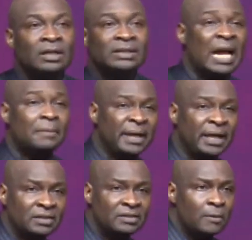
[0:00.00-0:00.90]
That
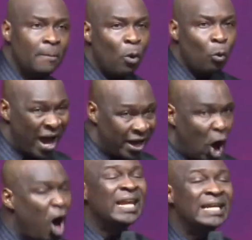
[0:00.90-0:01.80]
means when
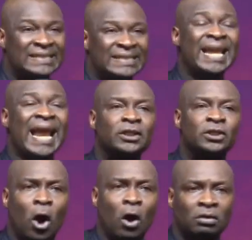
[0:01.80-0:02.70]
all is said and
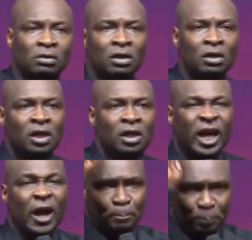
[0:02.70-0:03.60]
done,
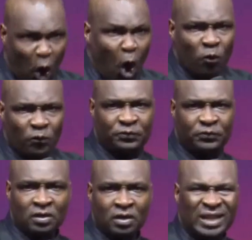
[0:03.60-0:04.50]
the proof
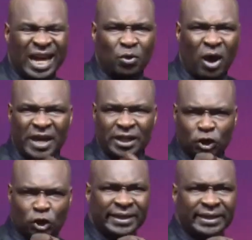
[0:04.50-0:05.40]
that you have
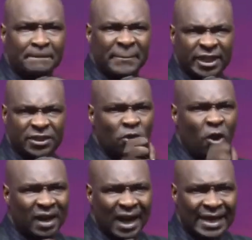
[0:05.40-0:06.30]
enjoyed the ministry of
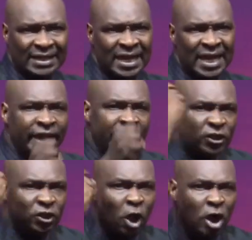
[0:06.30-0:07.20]
light is
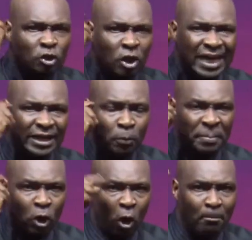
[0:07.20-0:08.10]
not just that you
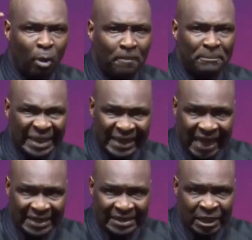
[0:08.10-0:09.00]
become more
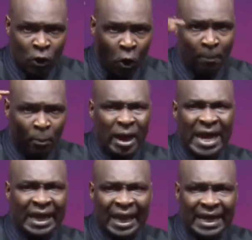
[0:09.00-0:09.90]
brilliant or more
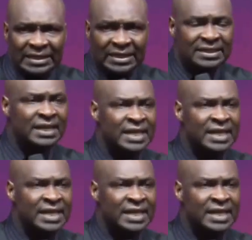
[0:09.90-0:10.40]
enlightened.